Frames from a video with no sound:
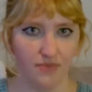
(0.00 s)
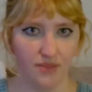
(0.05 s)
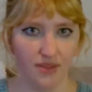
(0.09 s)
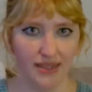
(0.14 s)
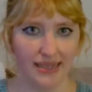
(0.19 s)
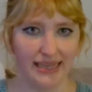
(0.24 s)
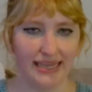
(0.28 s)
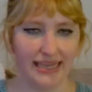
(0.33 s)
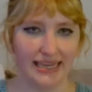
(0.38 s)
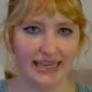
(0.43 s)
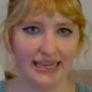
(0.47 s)

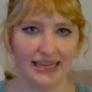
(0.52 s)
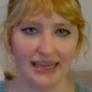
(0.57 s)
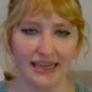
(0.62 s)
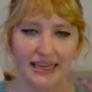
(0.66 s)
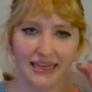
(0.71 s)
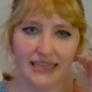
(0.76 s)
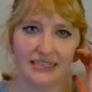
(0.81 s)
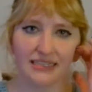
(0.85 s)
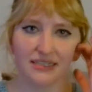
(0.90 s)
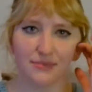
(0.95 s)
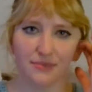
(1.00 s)

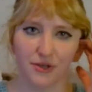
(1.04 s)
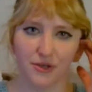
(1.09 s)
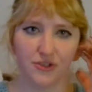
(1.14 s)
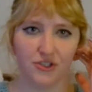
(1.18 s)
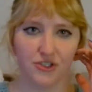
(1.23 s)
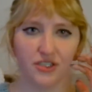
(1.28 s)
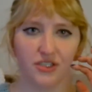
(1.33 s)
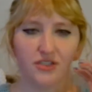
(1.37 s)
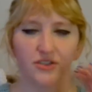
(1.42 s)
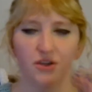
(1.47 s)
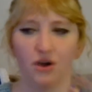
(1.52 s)
His
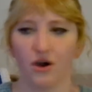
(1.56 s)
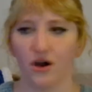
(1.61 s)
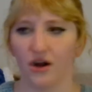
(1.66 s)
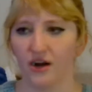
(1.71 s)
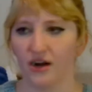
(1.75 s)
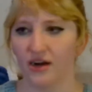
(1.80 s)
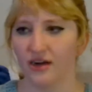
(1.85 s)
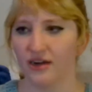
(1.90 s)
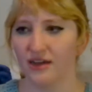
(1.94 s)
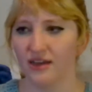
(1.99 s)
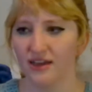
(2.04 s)
emotions
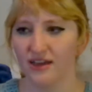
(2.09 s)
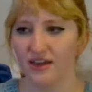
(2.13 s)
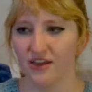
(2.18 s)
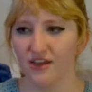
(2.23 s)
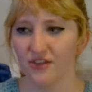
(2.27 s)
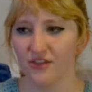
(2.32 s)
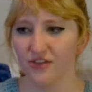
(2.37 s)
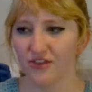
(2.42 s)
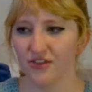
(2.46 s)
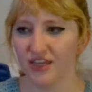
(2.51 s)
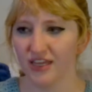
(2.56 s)
are
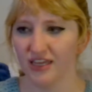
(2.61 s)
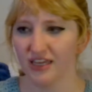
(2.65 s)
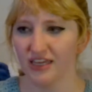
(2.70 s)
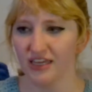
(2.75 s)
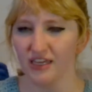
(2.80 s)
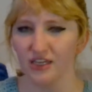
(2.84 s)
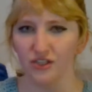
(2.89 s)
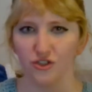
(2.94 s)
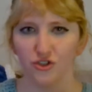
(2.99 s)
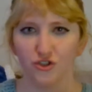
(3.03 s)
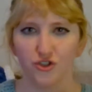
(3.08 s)

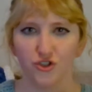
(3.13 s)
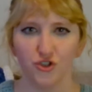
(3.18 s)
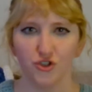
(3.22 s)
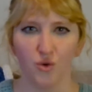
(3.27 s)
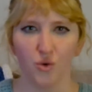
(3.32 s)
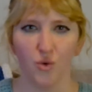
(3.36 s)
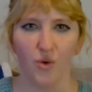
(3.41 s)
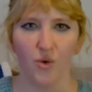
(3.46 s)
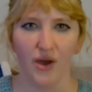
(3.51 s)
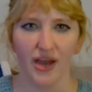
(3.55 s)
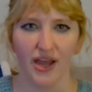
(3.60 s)
the
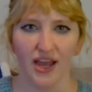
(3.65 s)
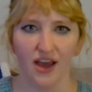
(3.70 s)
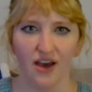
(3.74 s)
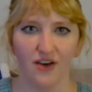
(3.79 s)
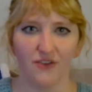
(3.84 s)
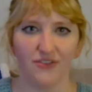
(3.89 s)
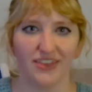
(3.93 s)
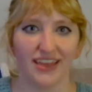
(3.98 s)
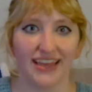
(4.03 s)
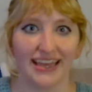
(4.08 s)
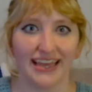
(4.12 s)
joy
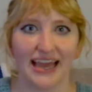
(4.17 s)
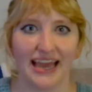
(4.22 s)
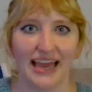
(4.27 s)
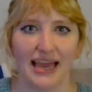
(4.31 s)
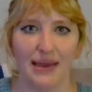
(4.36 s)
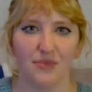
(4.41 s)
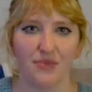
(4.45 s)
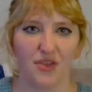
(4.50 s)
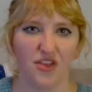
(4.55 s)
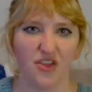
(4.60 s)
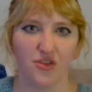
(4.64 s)
of the
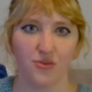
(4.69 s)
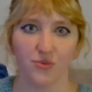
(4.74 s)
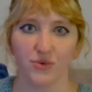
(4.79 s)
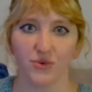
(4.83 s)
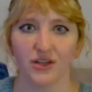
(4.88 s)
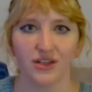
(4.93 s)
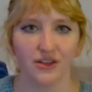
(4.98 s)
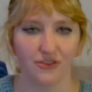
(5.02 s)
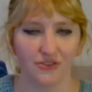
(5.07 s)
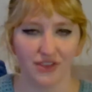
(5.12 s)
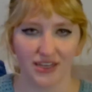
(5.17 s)
game, the
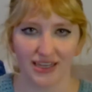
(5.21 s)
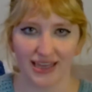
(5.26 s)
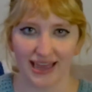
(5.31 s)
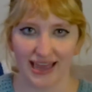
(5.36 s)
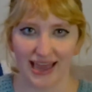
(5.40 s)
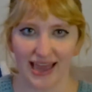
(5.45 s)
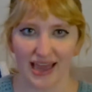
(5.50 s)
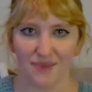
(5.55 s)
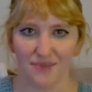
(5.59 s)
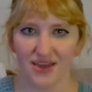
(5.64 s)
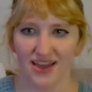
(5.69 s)
thrill of the
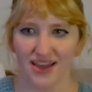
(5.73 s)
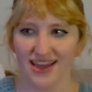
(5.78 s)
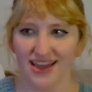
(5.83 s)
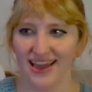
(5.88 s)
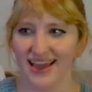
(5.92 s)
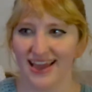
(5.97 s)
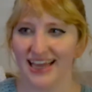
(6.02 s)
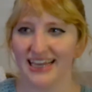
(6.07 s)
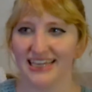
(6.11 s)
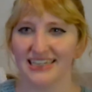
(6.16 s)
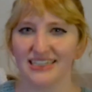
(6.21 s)
game,
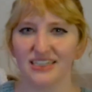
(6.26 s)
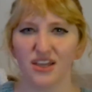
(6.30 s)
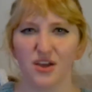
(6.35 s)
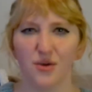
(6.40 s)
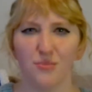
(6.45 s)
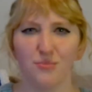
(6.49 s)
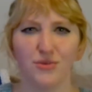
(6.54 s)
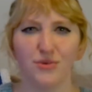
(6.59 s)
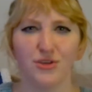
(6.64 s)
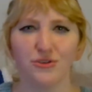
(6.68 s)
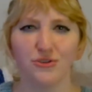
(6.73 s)
his
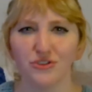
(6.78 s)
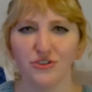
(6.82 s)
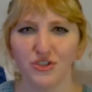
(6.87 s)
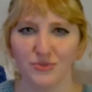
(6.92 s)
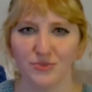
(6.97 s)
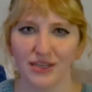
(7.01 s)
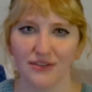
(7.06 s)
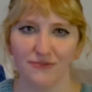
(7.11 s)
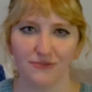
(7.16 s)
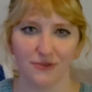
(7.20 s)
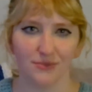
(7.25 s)

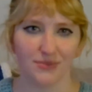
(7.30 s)
amusement from